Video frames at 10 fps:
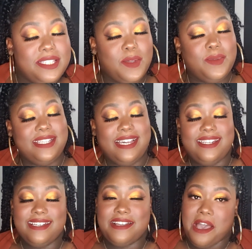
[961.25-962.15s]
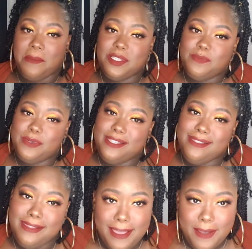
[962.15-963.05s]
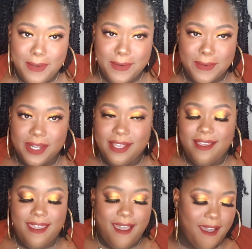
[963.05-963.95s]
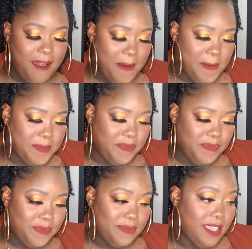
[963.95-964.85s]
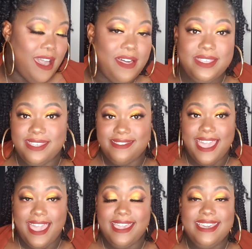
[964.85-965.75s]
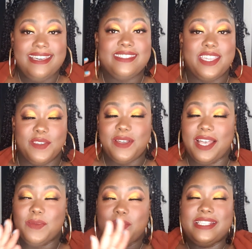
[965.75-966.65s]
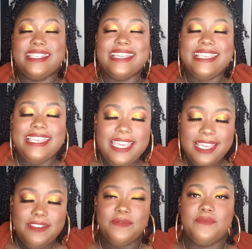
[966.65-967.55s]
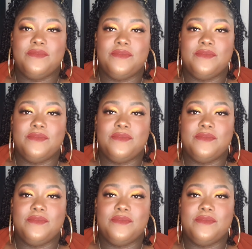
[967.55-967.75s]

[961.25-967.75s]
those down in the comments below. um Other than that, thank you guys once again.